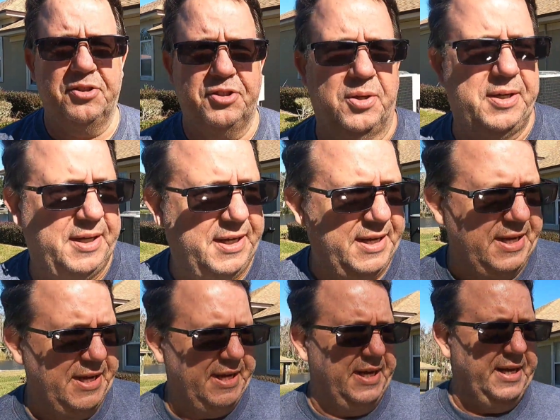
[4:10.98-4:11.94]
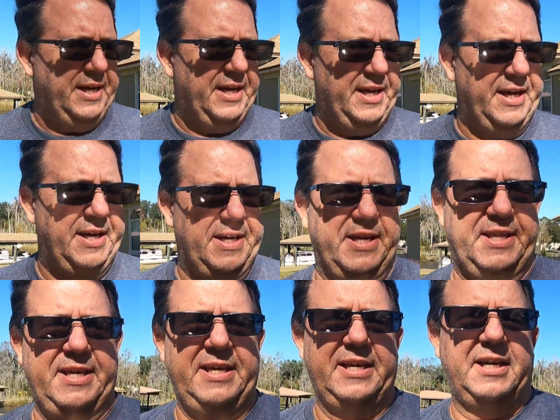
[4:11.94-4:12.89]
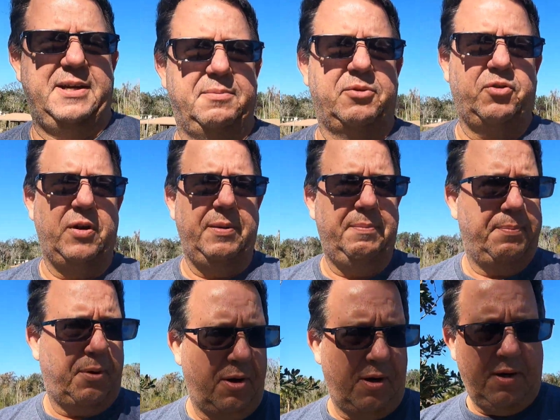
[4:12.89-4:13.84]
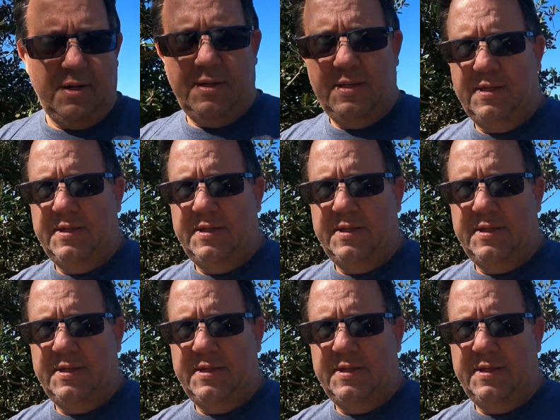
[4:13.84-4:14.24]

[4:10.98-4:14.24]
show you the trim bar.